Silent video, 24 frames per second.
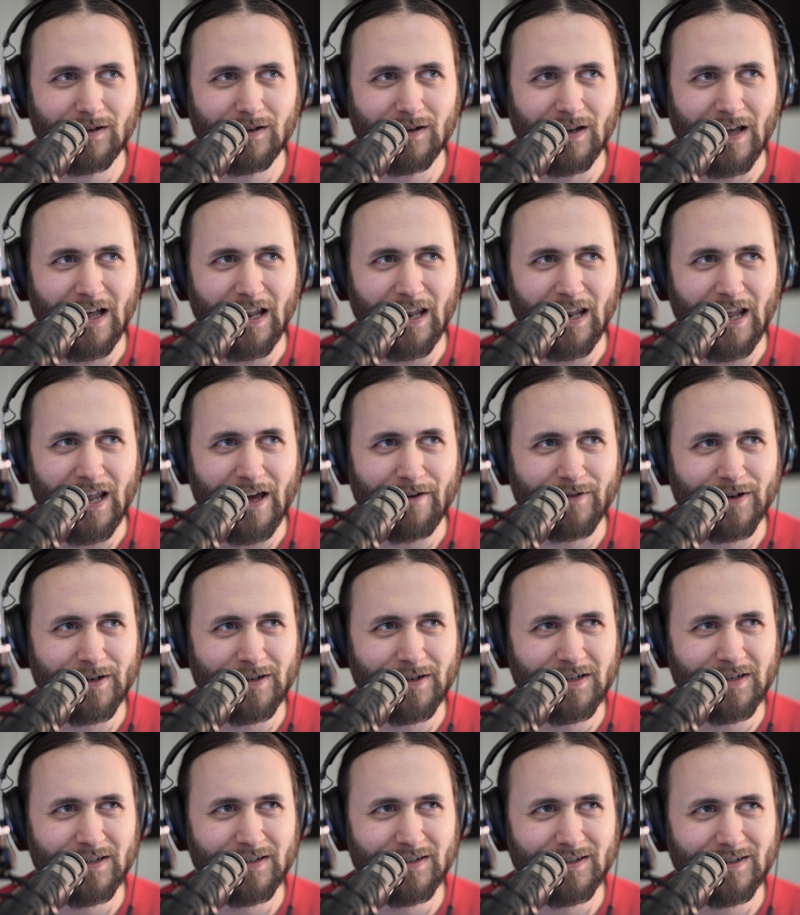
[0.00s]

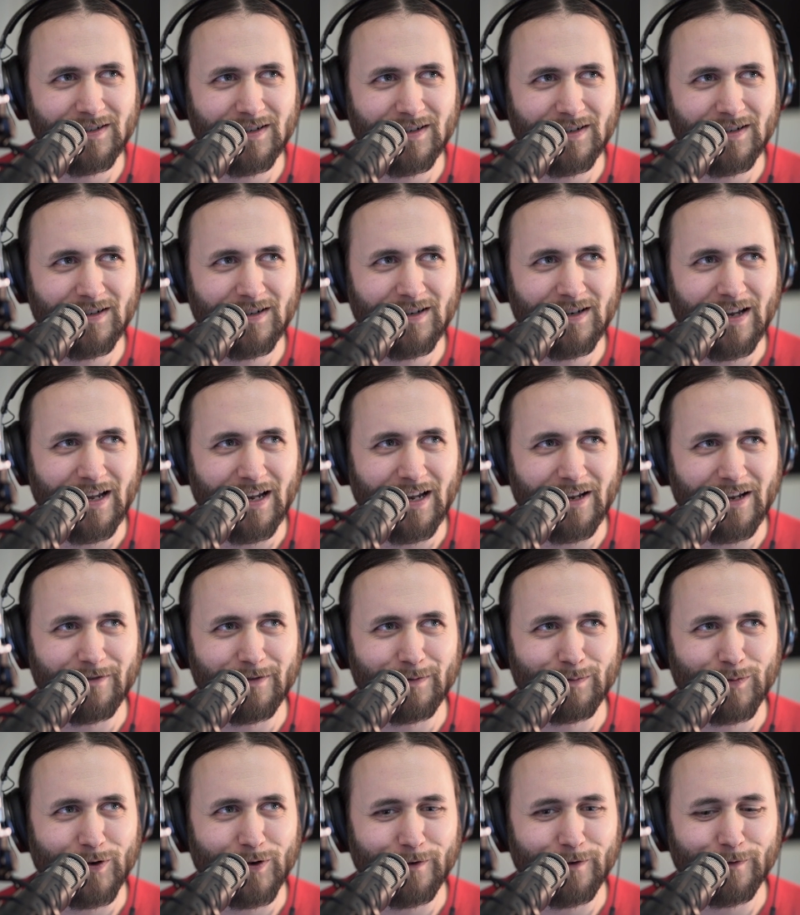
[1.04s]

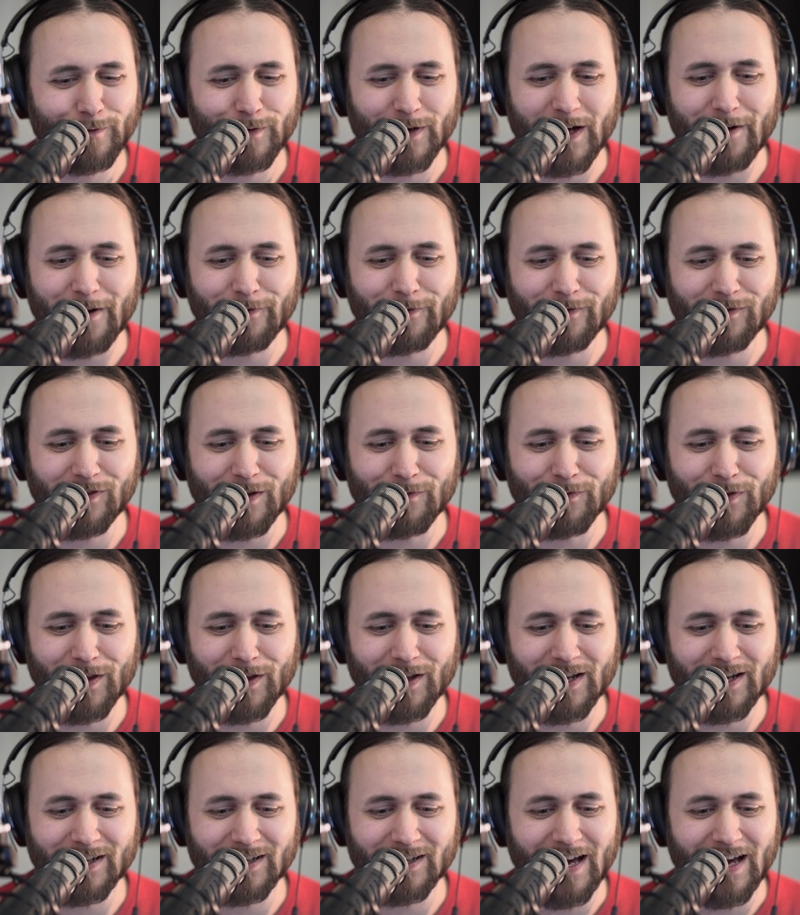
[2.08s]
11.5, something
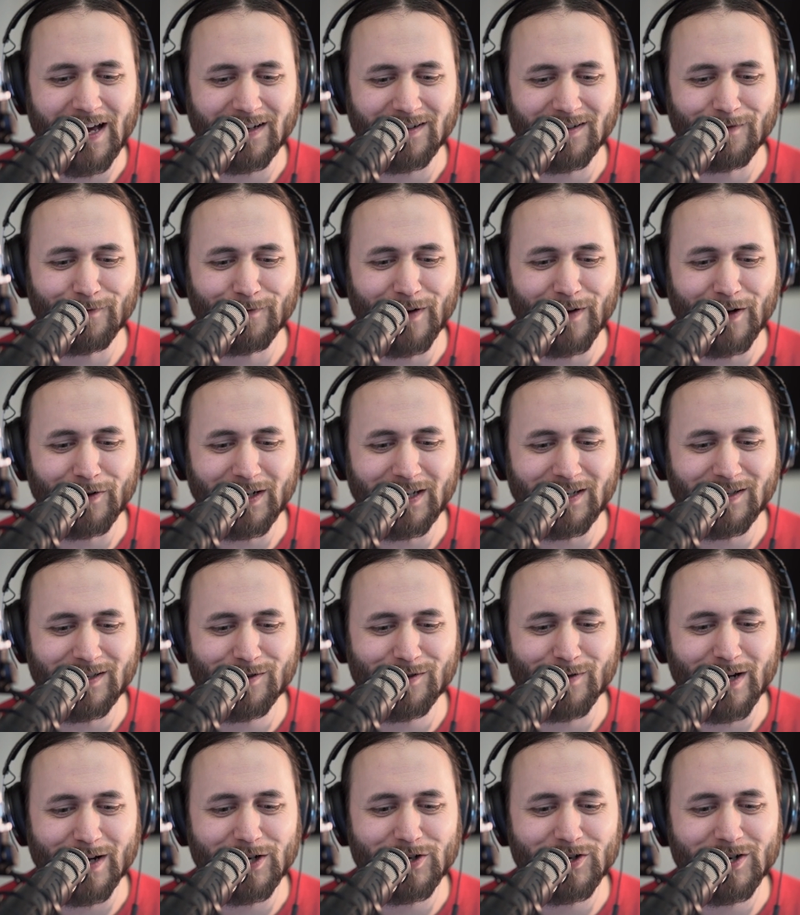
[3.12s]
like that. Very
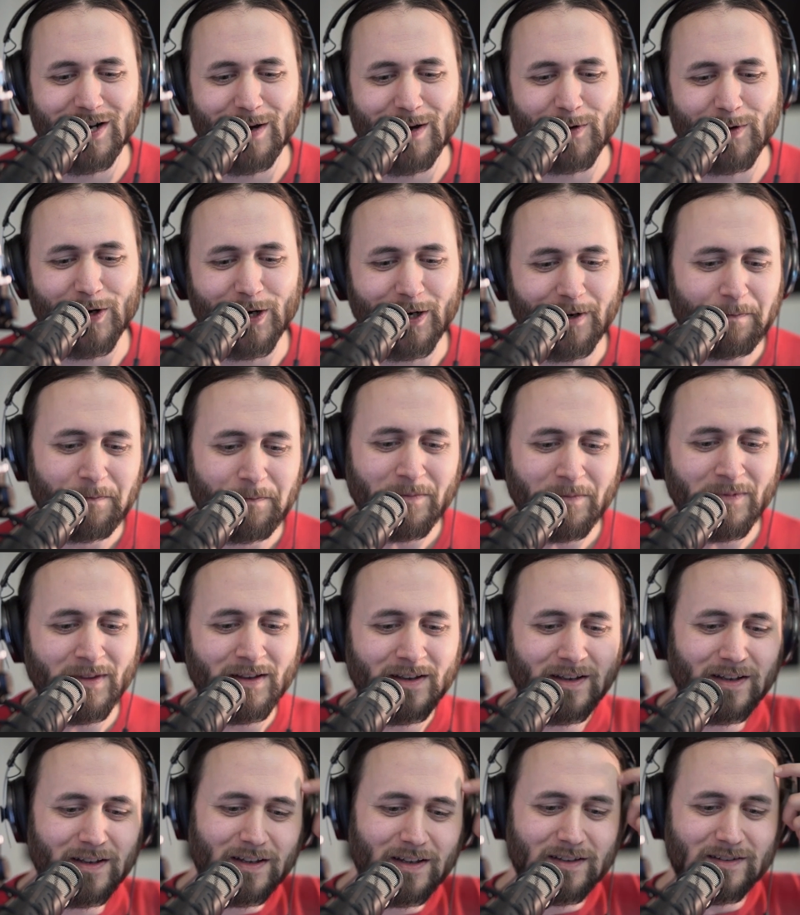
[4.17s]
strange number.
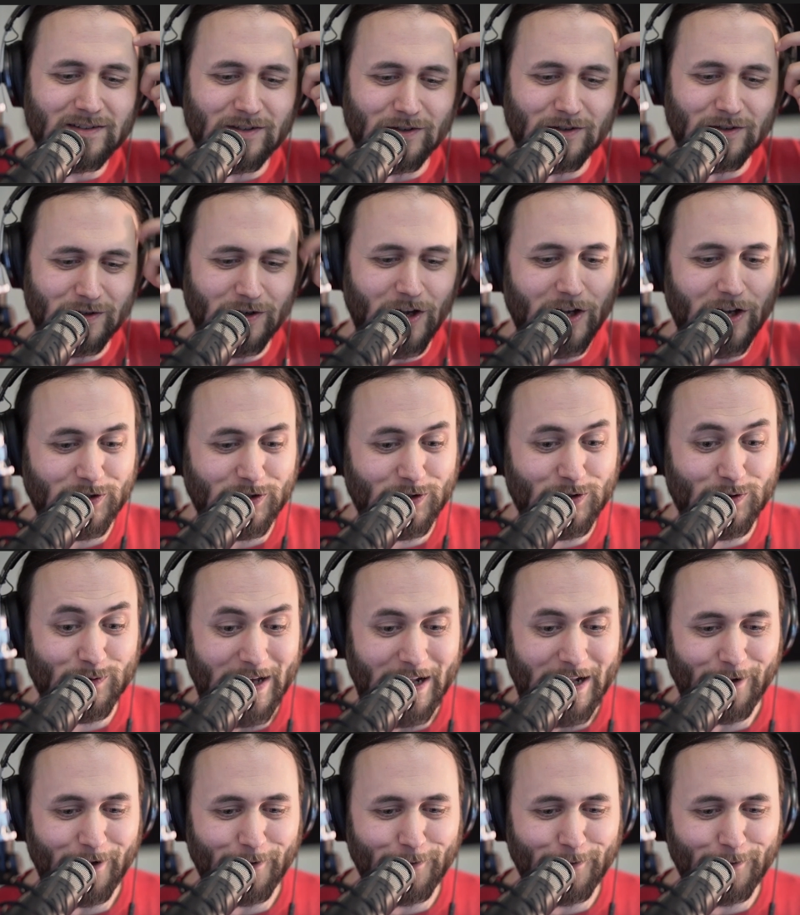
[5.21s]
So not 12.